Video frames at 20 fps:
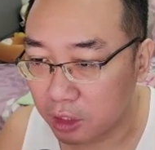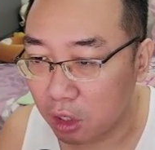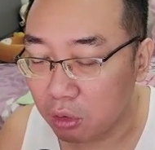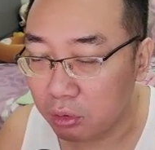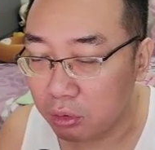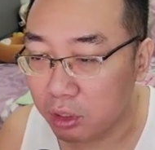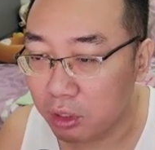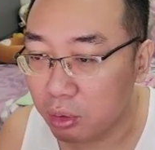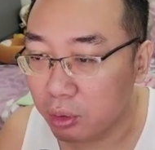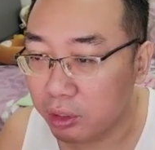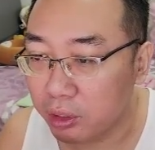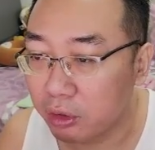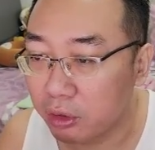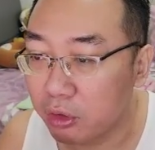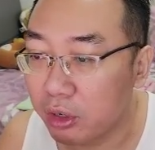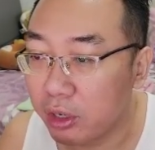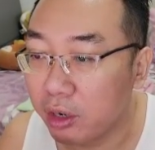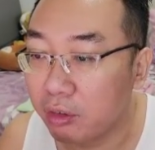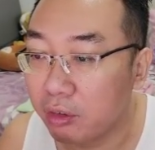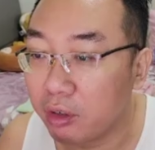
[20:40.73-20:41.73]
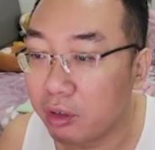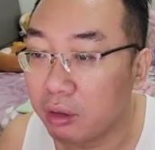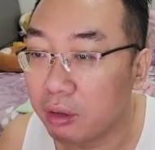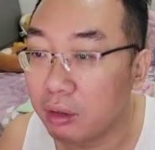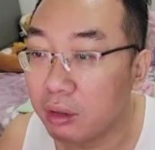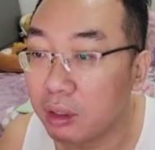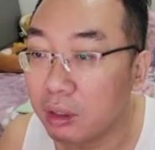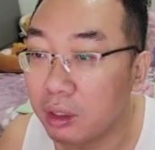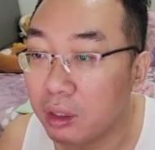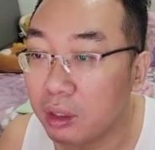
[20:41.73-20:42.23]
there's one at 300.
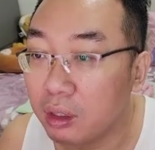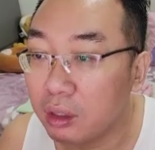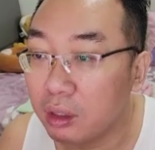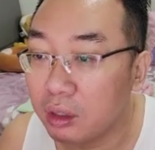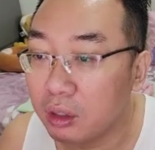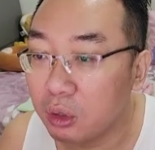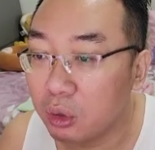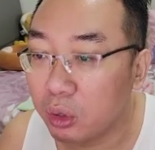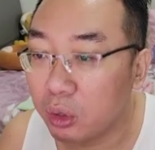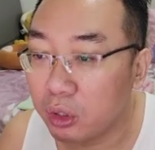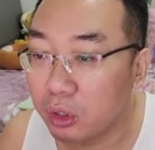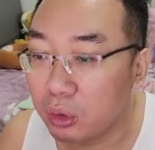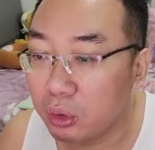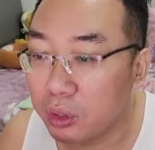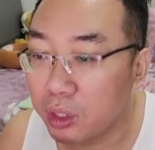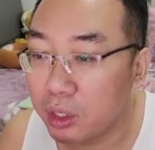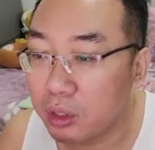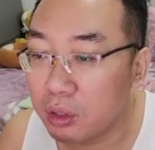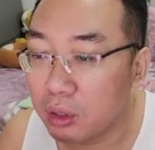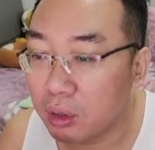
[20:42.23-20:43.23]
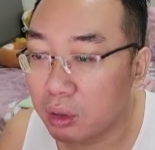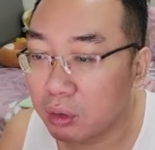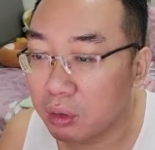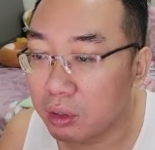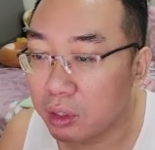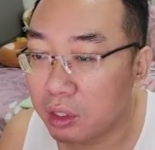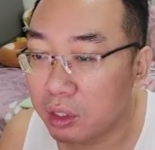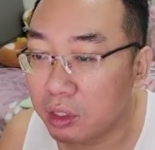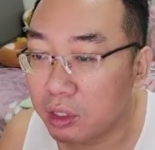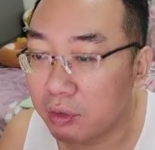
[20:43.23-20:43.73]
22 days ago,
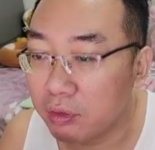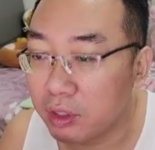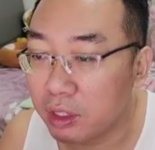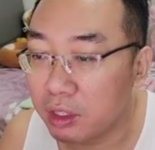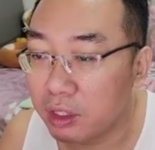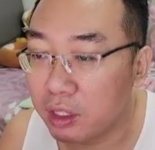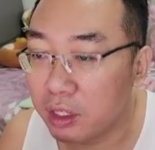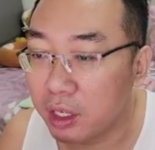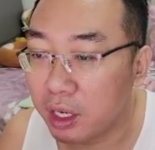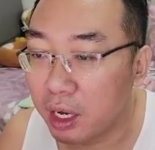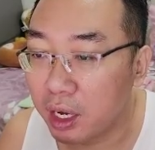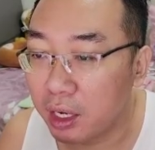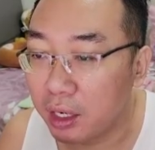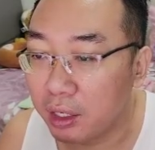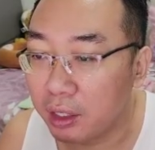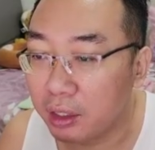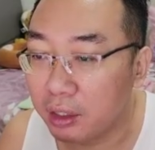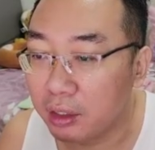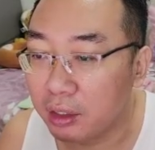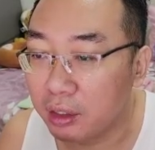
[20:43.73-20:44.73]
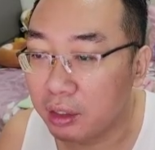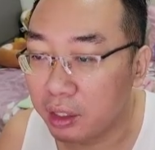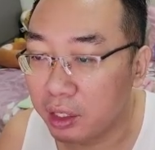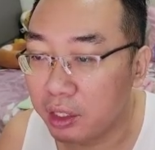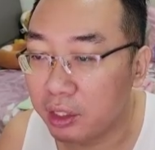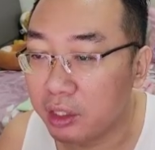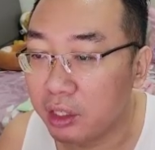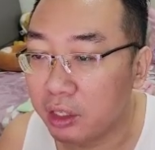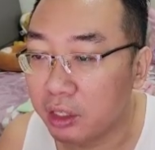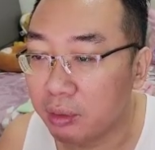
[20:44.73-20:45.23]
3070 Ti,
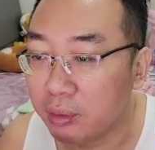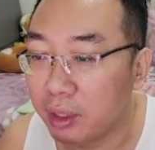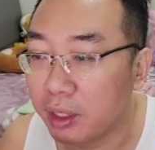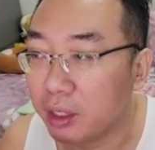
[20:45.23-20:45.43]
8GB,